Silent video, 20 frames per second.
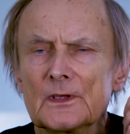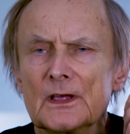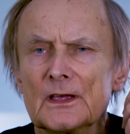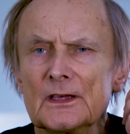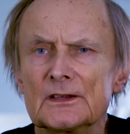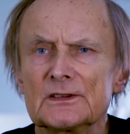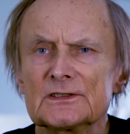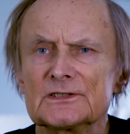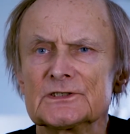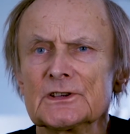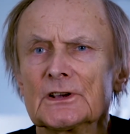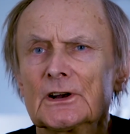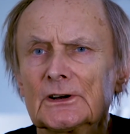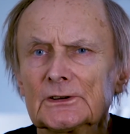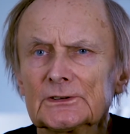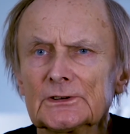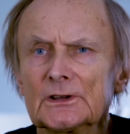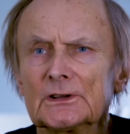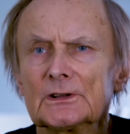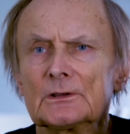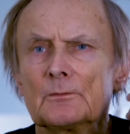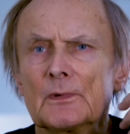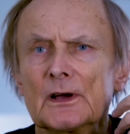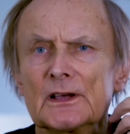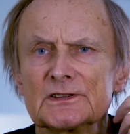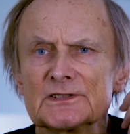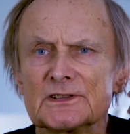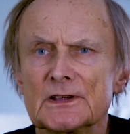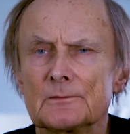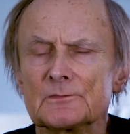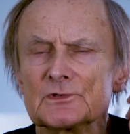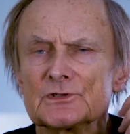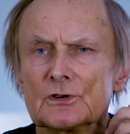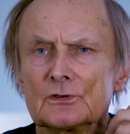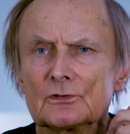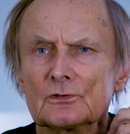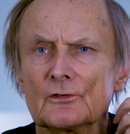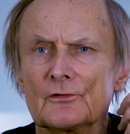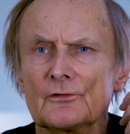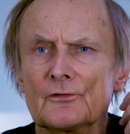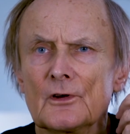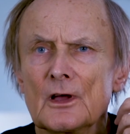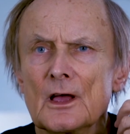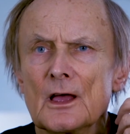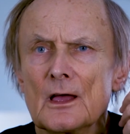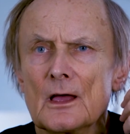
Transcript: exerted by some sort of